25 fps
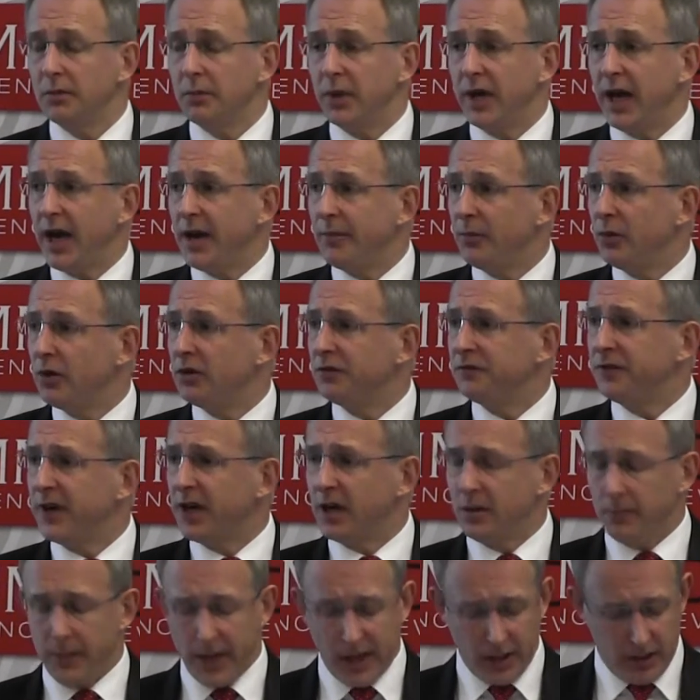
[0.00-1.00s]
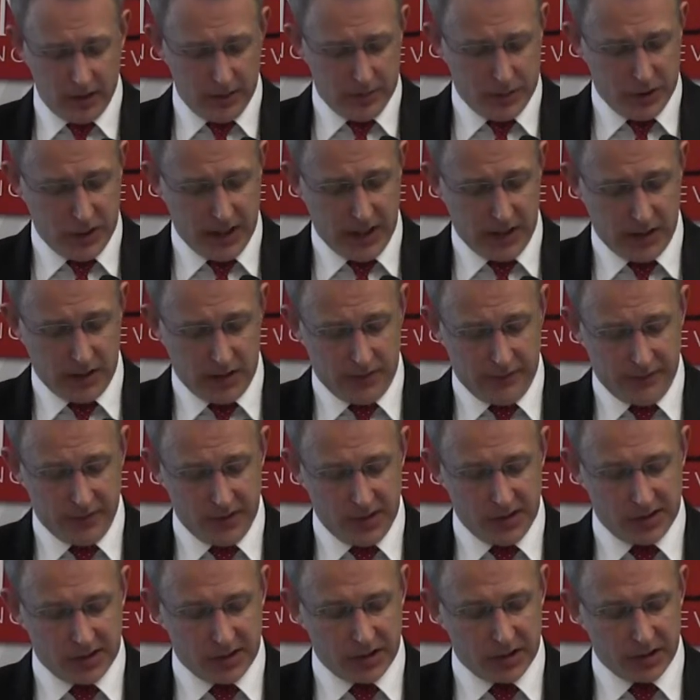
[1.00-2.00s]
But our more fundamental
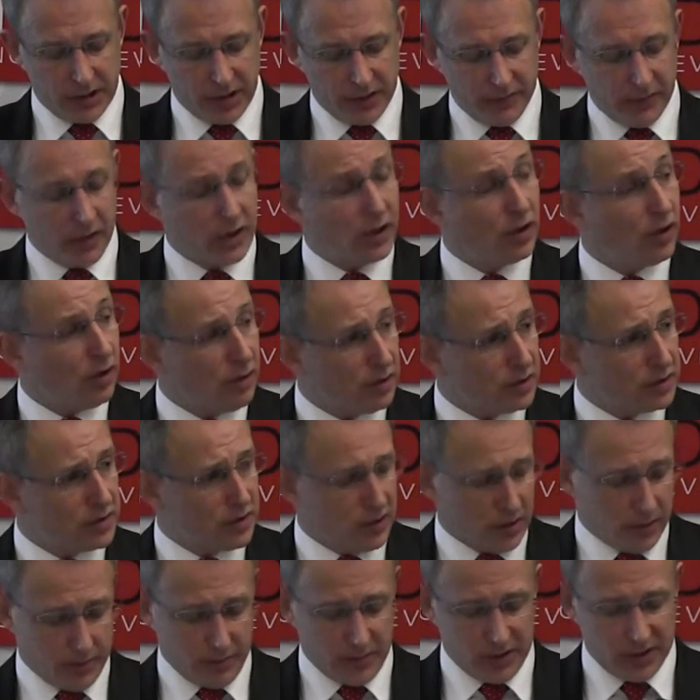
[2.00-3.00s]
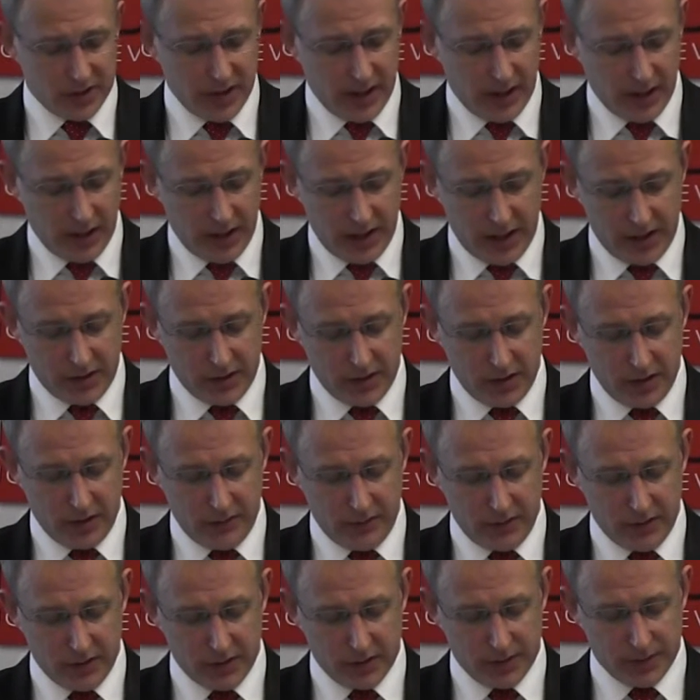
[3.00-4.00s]
objective is to deliver the long-term satellite
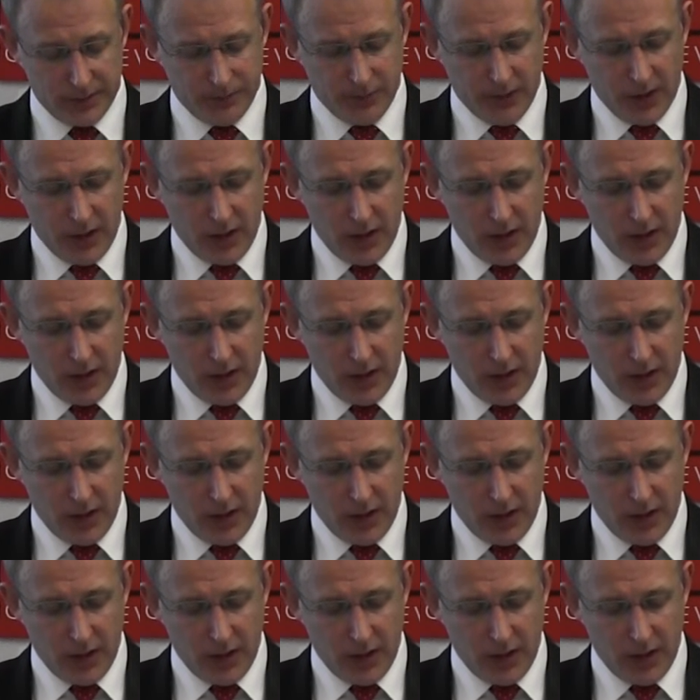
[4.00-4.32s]
service.